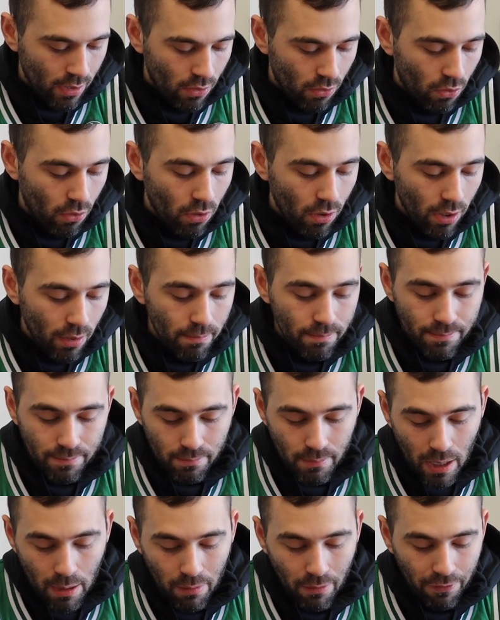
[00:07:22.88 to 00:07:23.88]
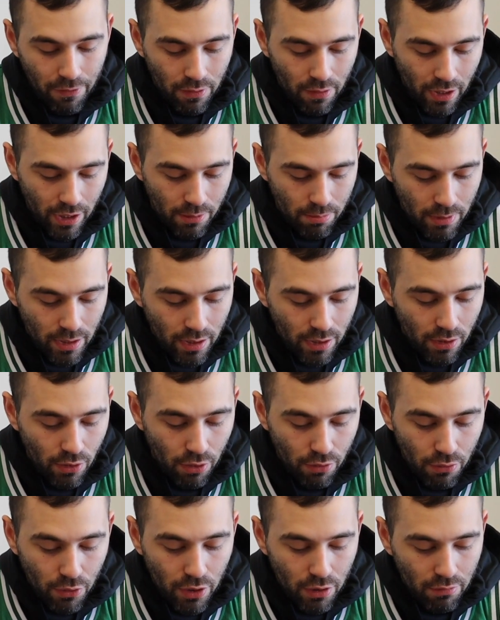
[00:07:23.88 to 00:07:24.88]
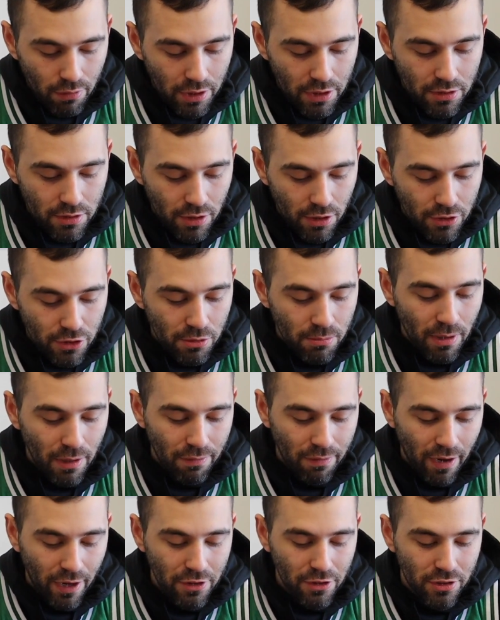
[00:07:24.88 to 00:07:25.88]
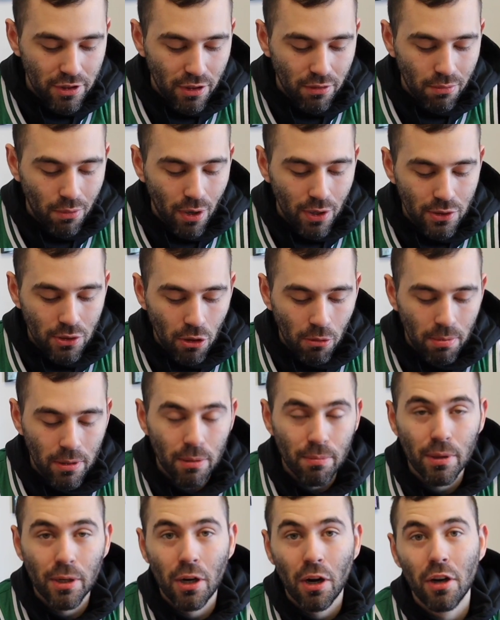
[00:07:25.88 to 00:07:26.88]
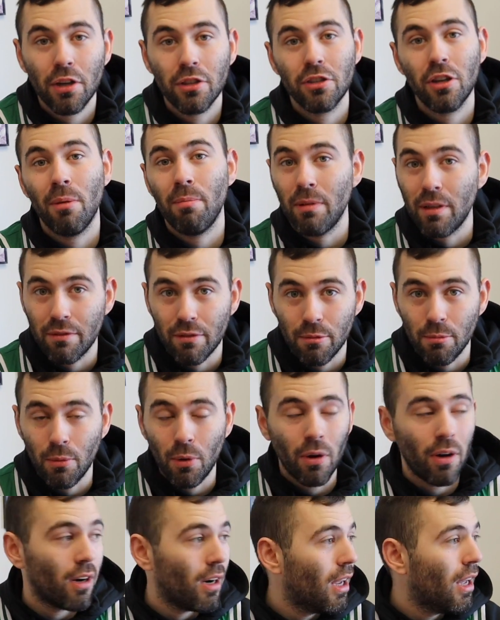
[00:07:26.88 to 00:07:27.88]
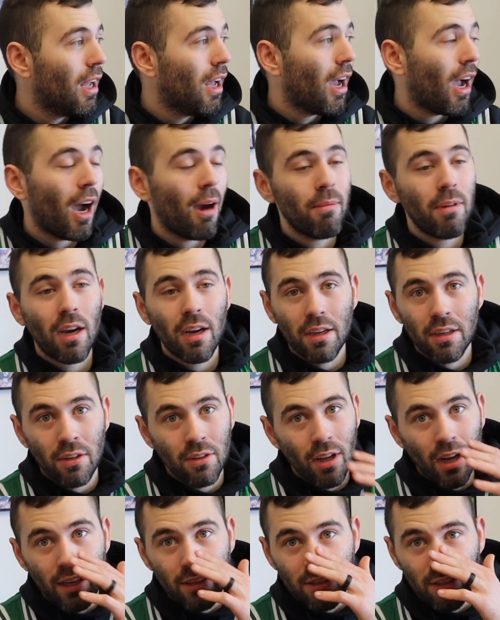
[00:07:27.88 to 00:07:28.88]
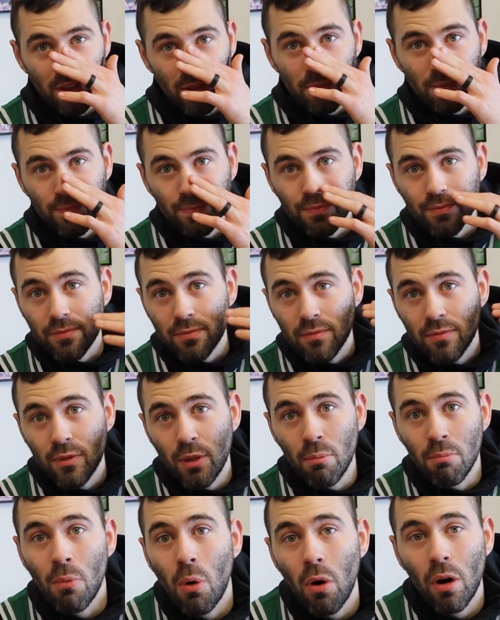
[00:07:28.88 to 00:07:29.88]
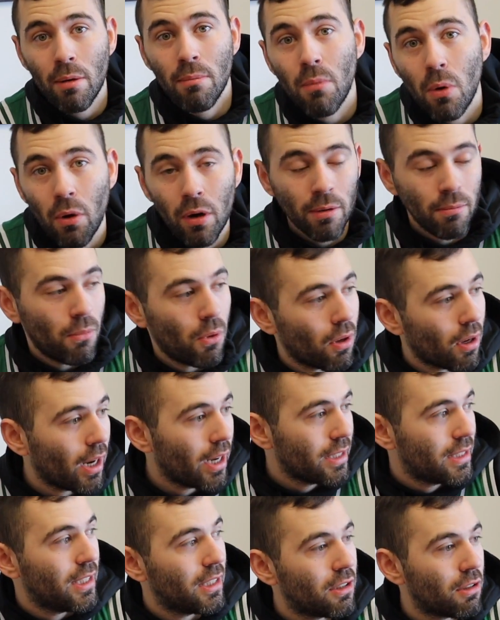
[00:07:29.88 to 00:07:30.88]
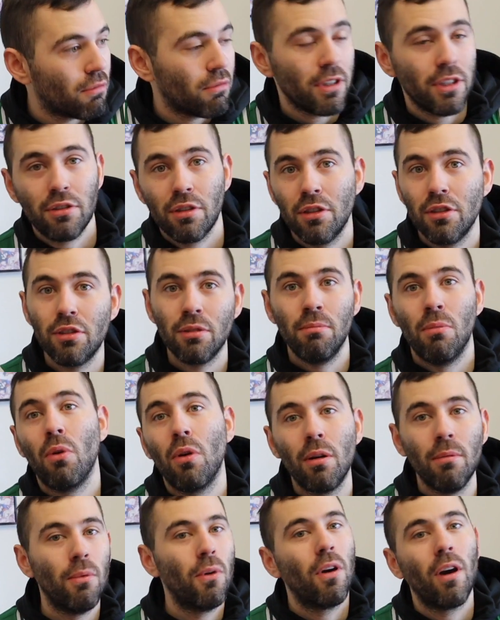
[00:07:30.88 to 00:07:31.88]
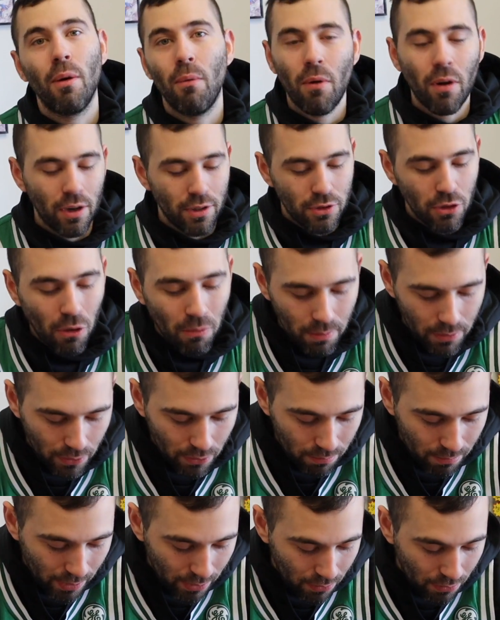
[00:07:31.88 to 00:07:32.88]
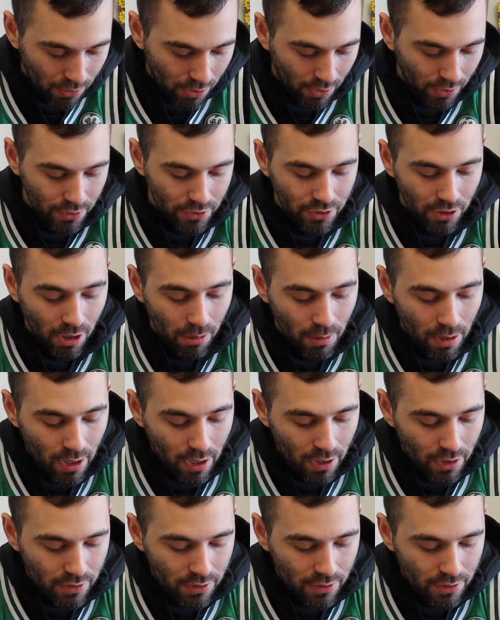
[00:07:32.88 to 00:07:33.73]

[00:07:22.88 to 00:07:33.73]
Or maybe if you're like me, through your research, you may find yourself wanting to open up a card shop even more. I'm not going to lie to you. The more and more I did the research, the more and more I wanted to open up my own card shop.